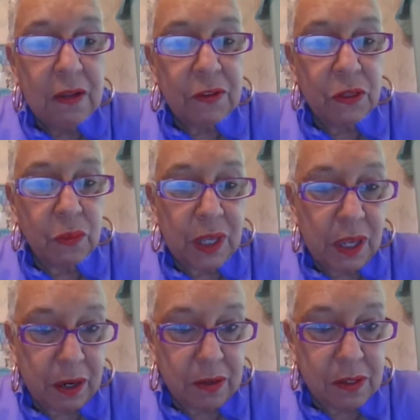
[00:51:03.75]
for three
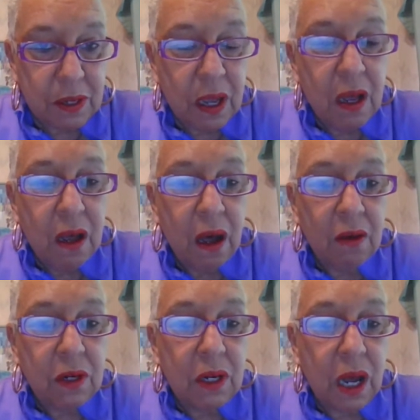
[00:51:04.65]
years
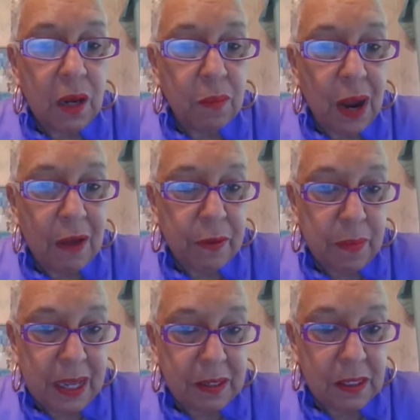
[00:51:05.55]
on a nonprofit
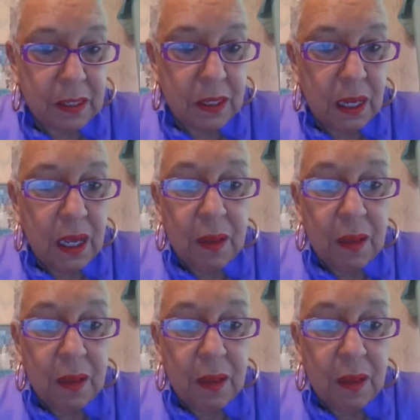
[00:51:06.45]
basis?